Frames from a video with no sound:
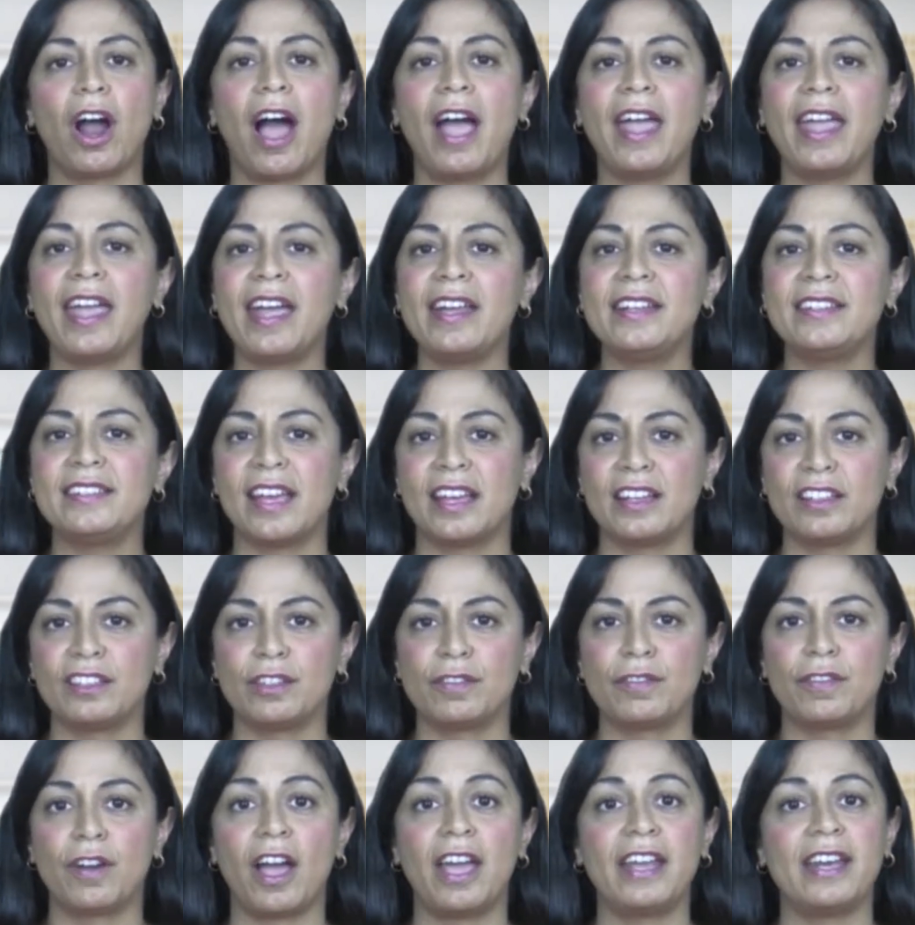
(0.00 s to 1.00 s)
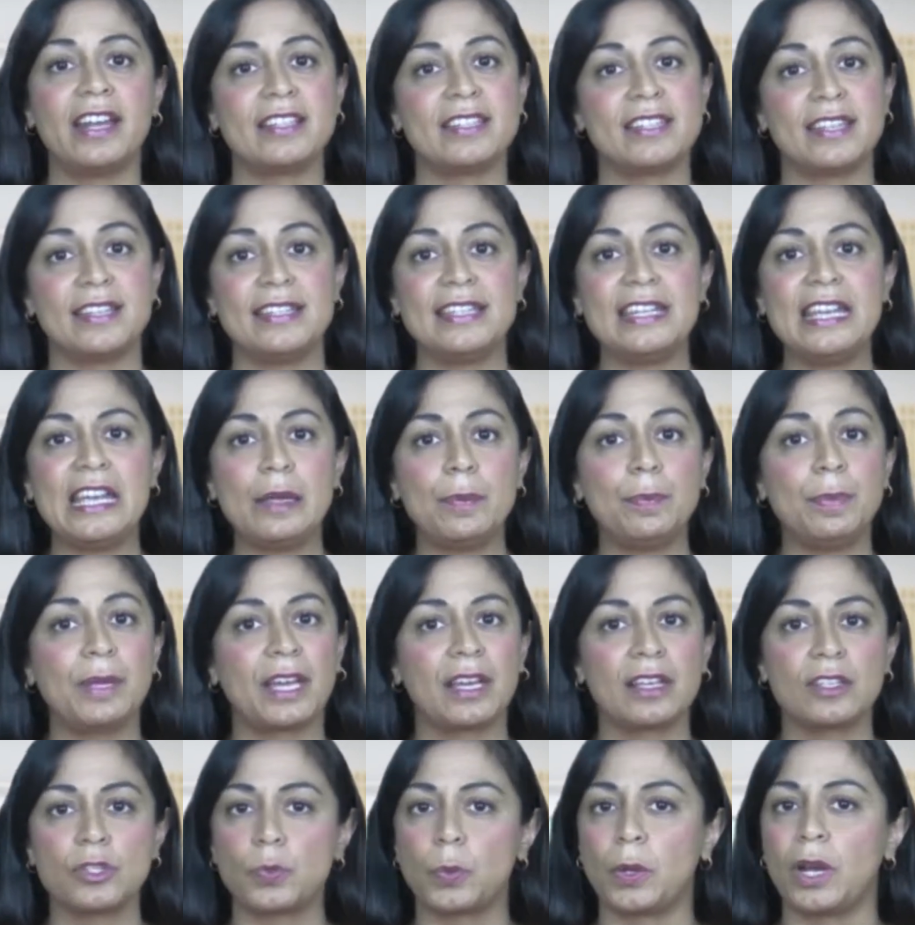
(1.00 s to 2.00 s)
I identified as a D
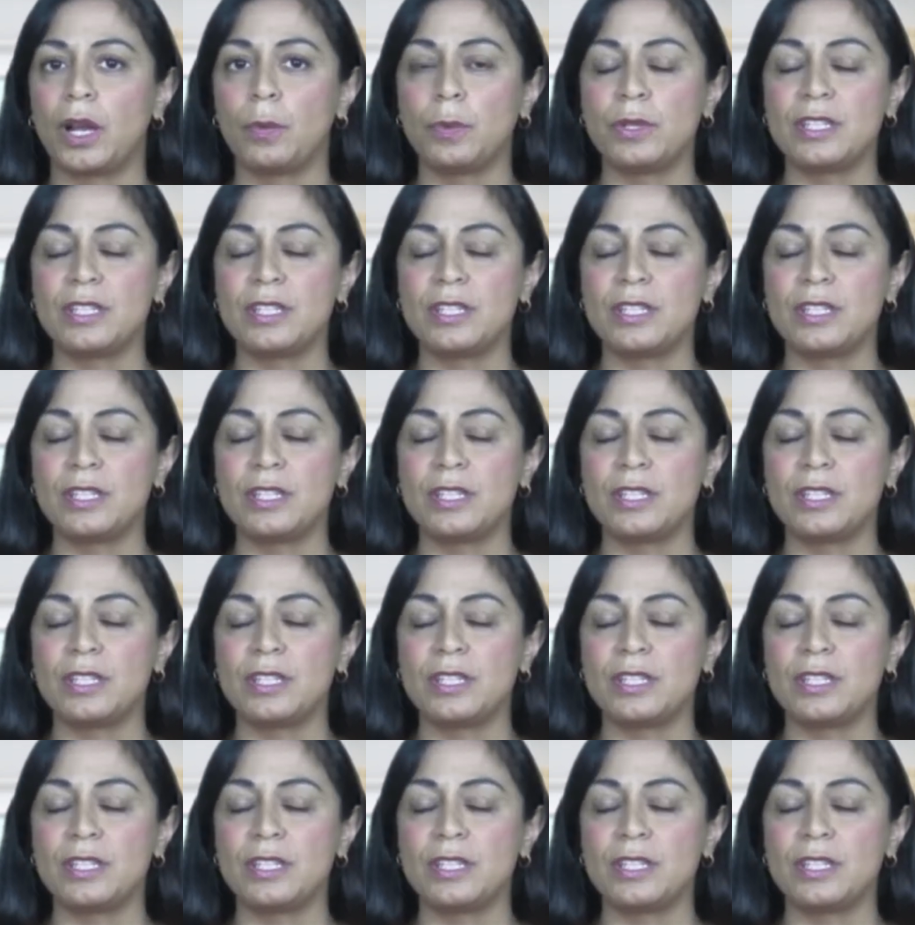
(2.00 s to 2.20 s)
because when I